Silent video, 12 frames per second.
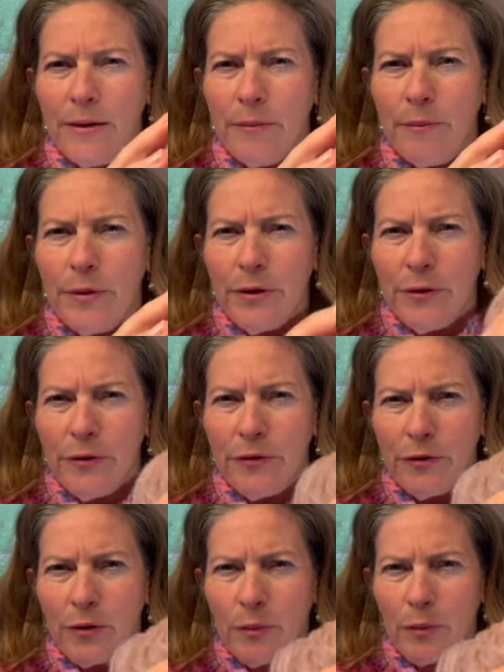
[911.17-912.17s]

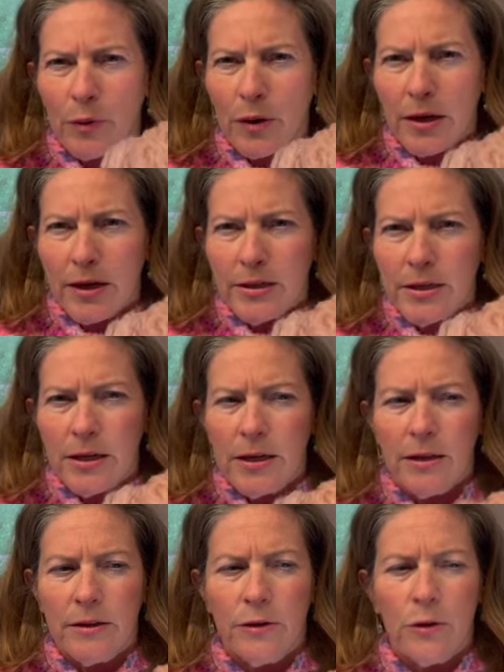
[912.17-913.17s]
beautiful, bright
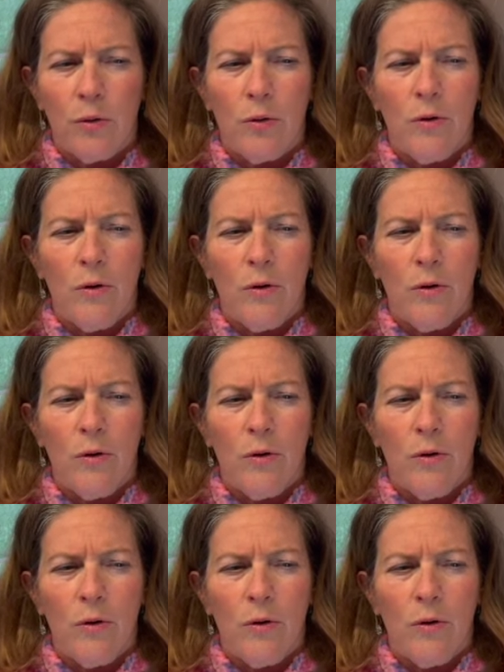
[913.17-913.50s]
little